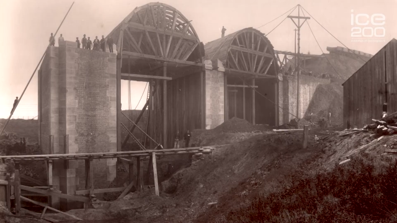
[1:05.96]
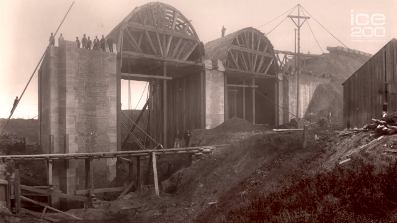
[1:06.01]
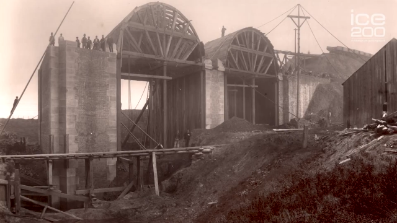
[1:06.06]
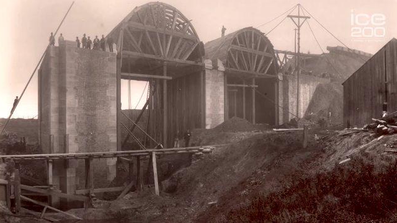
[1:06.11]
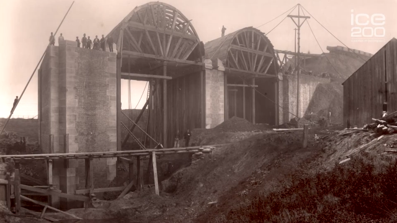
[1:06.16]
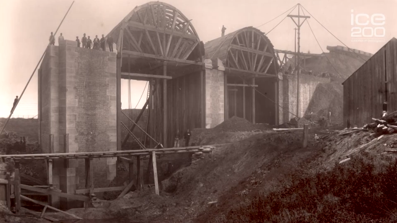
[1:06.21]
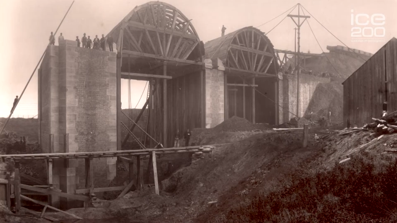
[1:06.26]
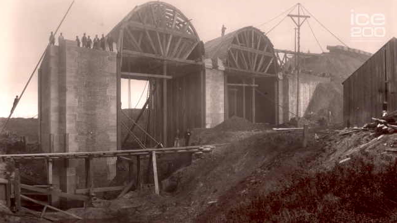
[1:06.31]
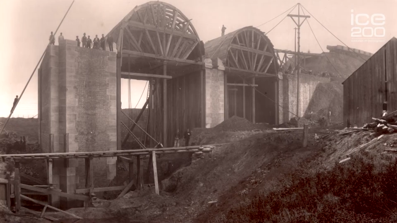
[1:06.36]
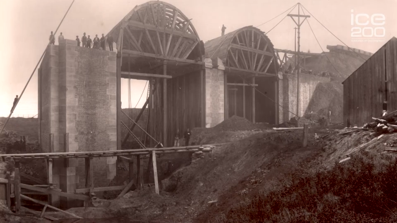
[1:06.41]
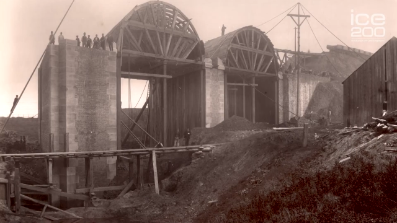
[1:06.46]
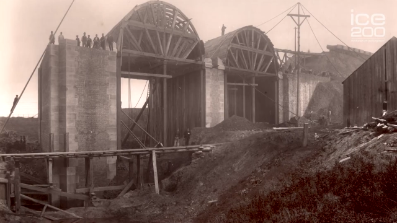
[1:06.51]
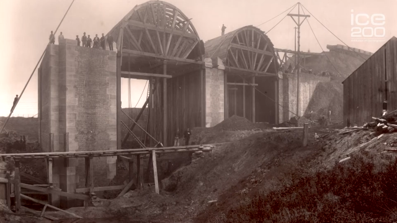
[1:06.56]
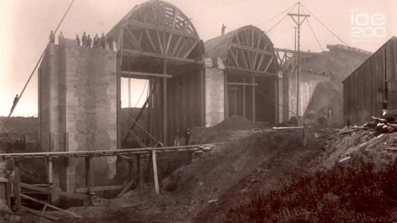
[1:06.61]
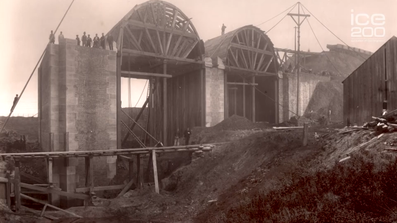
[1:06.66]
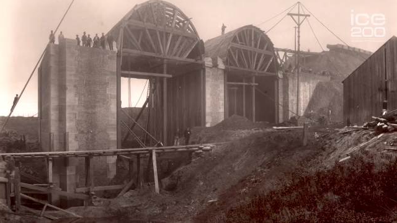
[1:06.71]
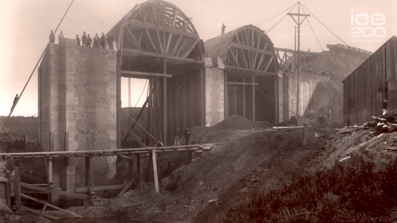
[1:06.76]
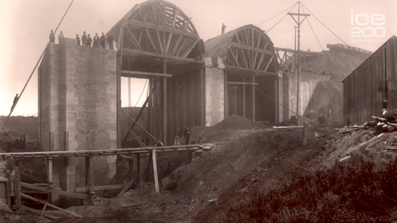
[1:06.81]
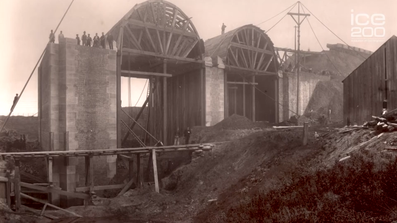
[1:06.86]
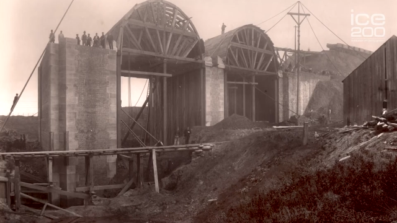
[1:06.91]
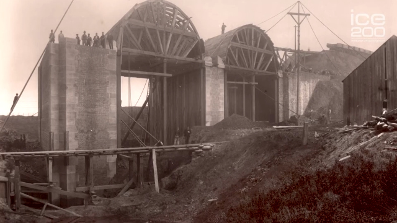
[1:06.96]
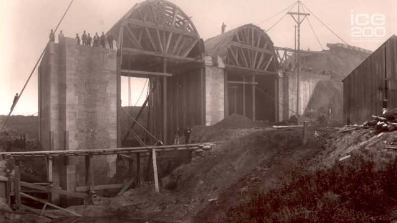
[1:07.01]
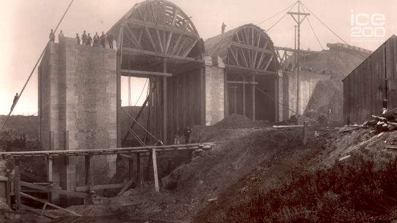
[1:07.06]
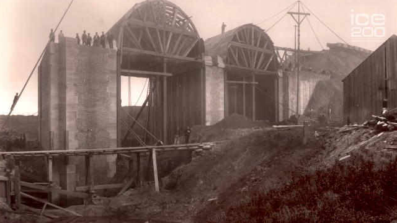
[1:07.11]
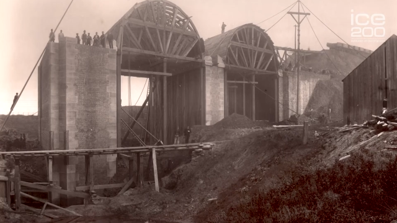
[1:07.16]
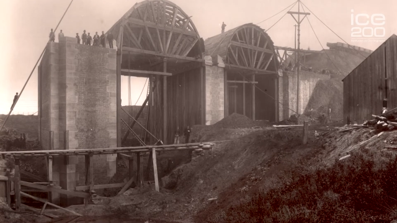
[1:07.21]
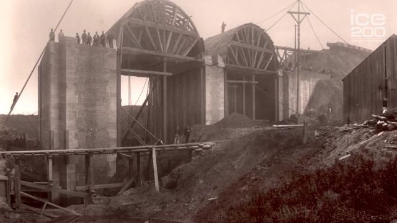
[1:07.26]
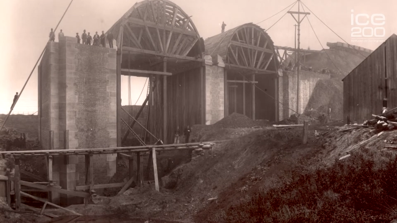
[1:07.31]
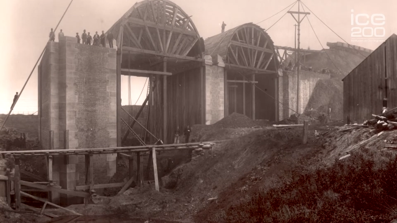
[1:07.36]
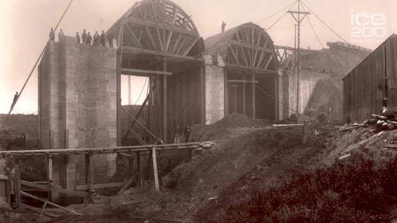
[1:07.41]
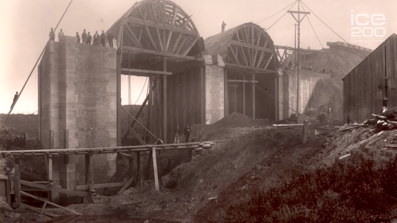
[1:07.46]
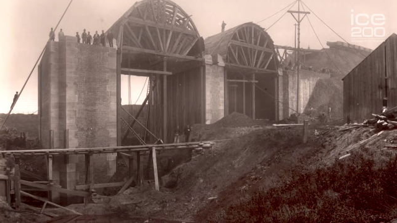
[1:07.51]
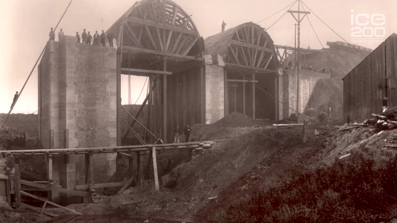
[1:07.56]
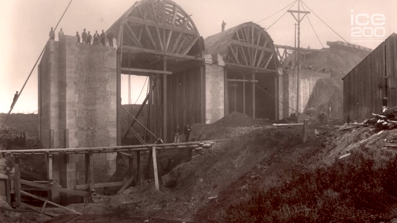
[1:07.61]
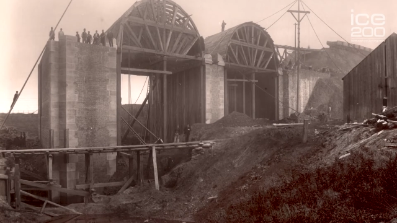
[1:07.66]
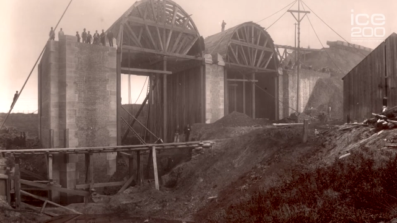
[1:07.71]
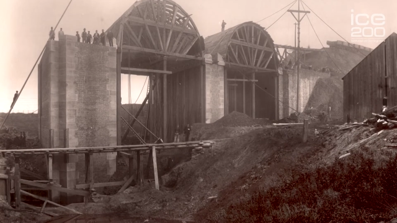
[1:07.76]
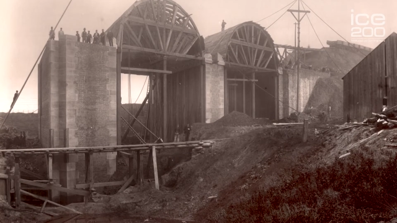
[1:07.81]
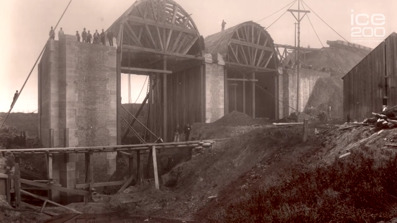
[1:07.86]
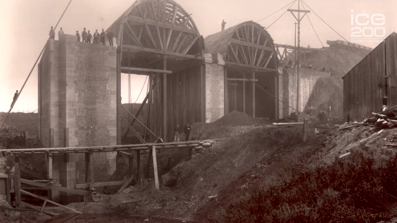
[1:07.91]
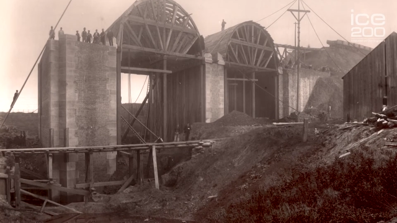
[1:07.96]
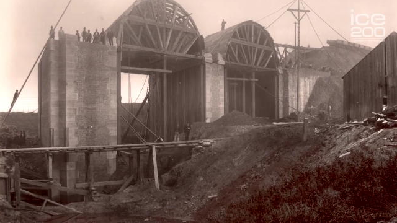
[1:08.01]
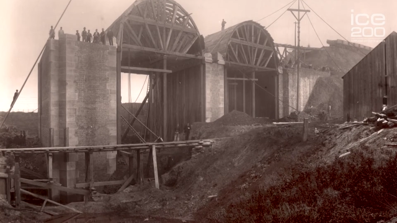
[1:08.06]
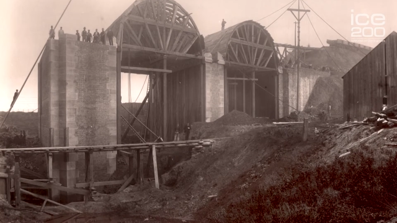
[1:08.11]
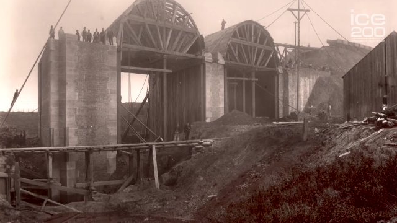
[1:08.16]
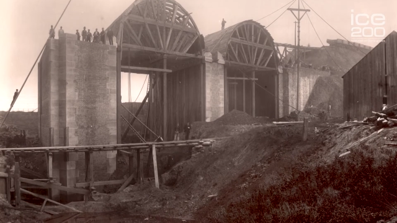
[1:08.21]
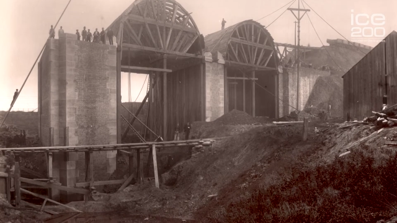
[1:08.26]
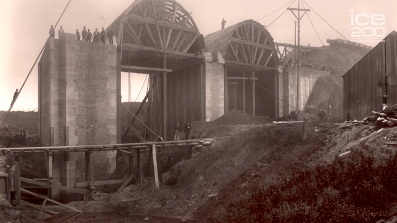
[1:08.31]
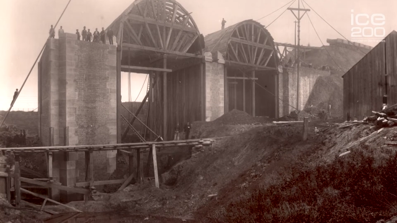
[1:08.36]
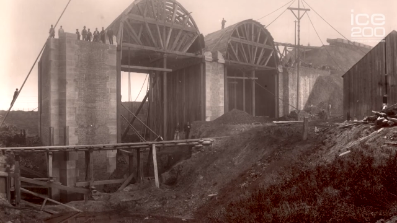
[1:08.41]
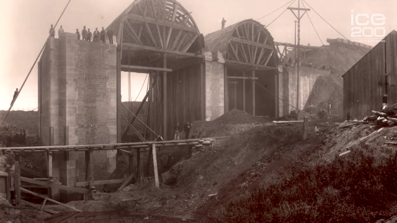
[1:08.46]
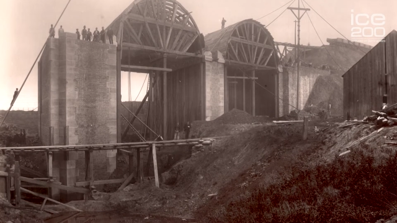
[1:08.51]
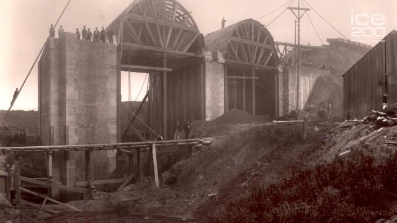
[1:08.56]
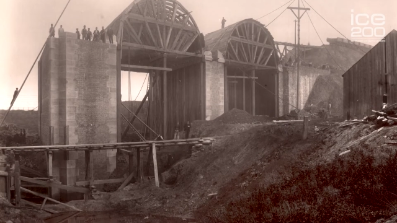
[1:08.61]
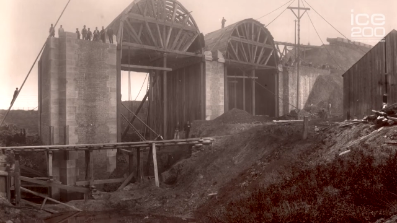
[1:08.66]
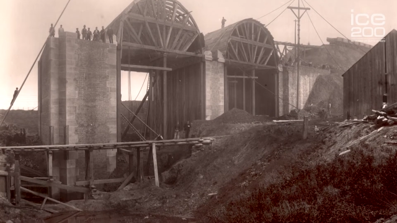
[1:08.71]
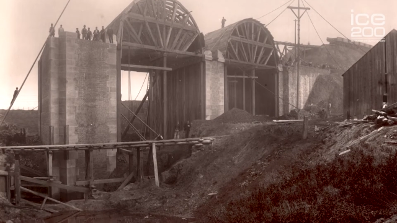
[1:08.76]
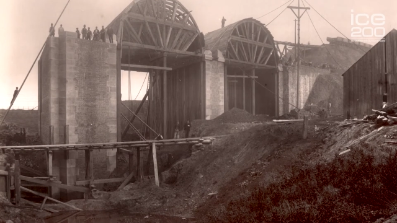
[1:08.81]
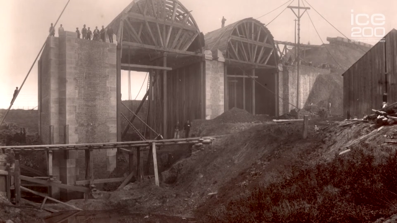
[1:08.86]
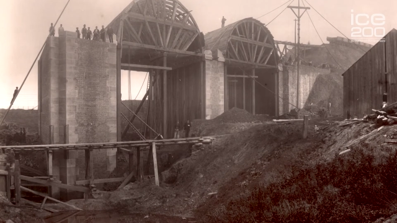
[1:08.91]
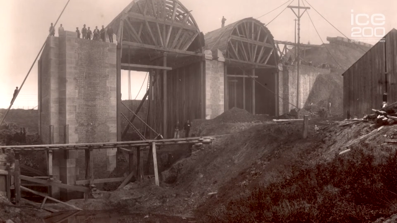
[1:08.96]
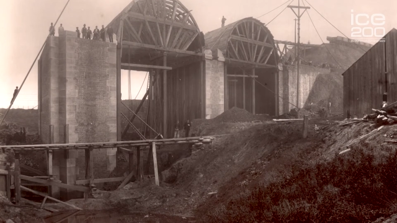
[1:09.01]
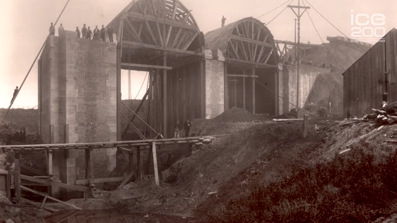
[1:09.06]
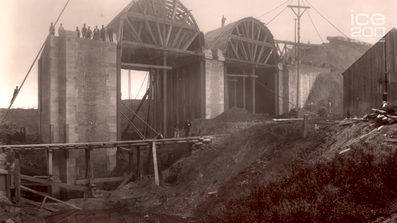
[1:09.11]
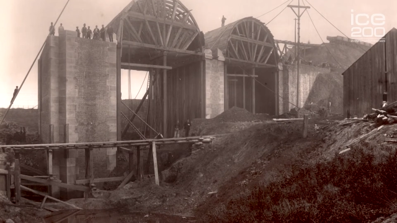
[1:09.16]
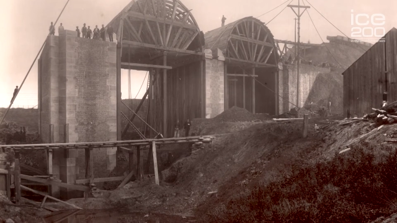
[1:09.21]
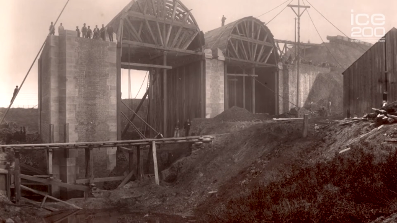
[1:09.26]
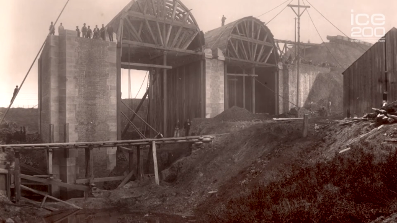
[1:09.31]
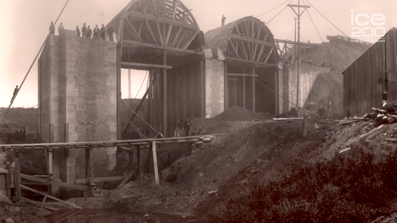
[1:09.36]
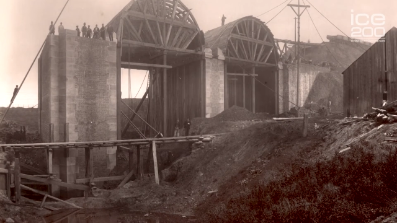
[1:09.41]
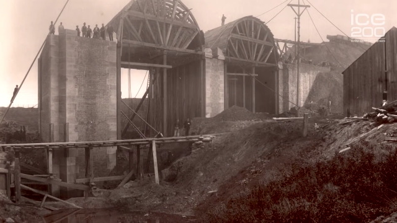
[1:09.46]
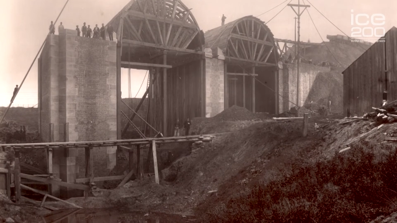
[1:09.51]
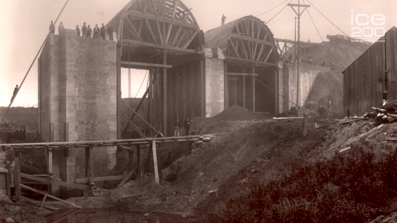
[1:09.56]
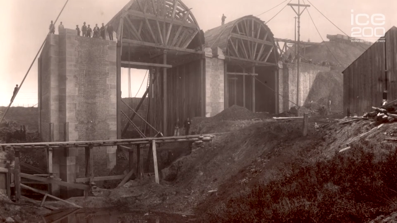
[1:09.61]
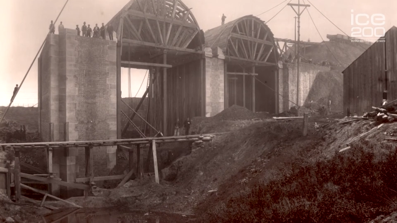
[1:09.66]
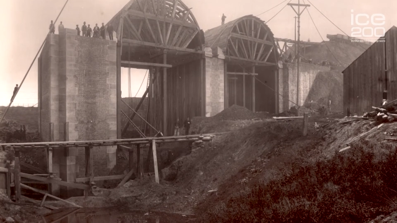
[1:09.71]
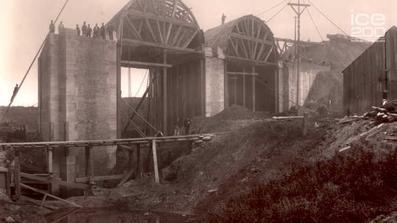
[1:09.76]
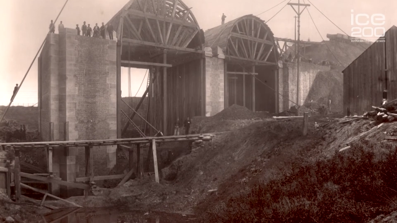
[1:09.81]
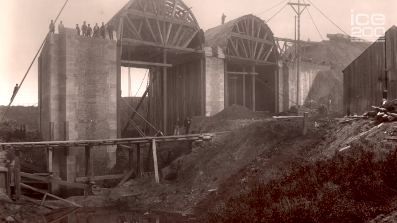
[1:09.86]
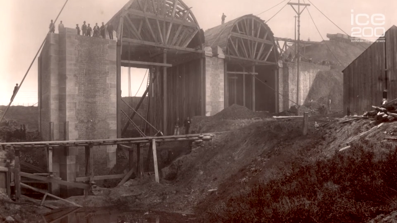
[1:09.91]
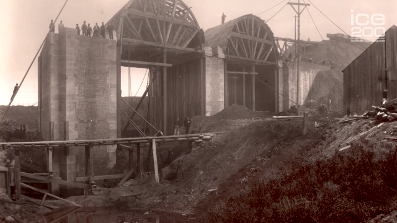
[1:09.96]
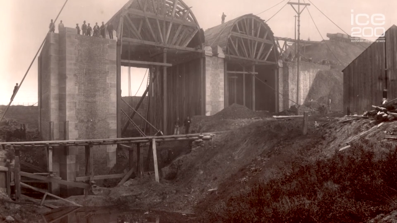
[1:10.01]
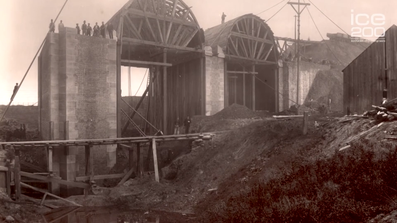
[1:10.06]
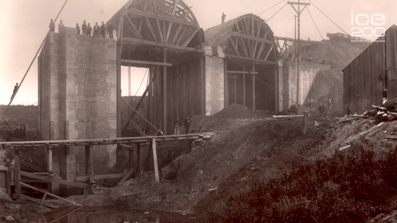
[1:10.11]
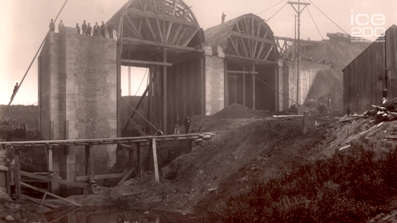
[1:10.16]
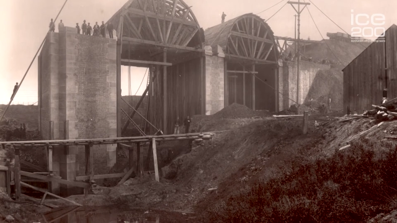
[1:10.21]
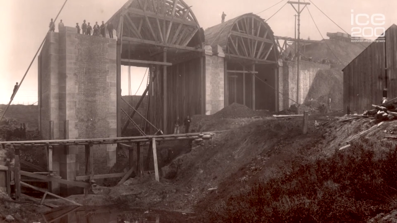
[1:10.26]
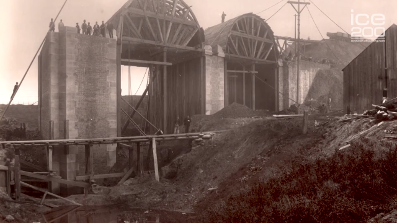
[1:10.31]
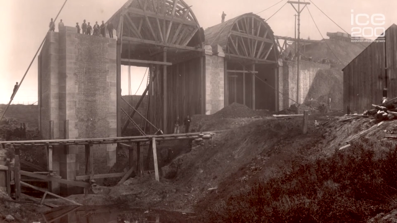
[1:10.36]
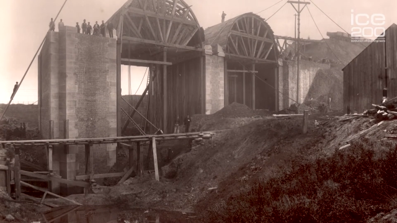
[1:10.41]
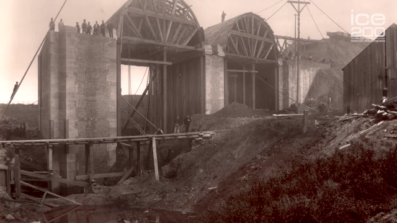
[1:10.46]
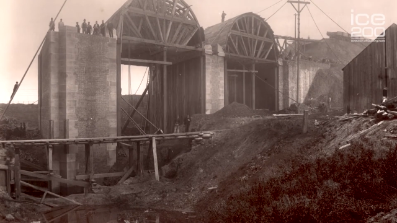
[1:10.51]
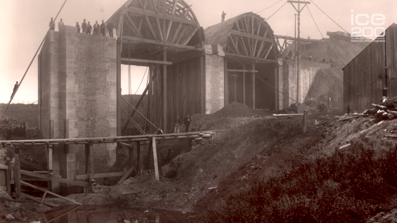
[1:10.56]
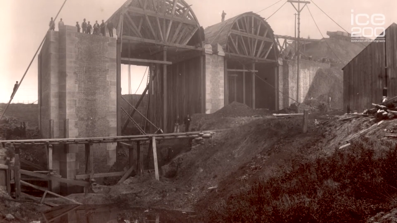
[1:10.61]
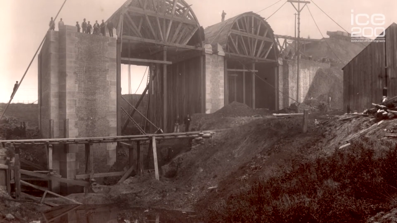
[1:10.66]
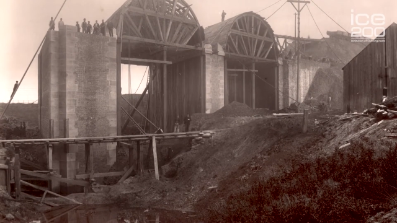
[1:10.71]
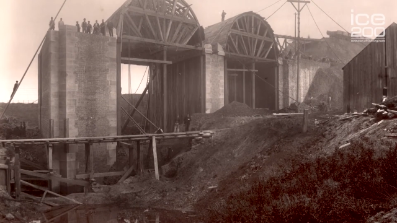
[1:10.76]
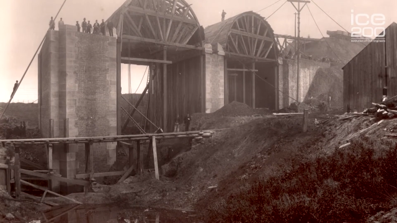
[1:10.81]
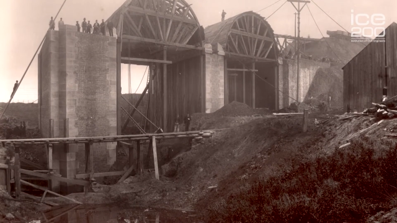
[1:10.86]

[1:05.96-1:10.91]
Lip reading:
No face is visible, so there are no lips to read.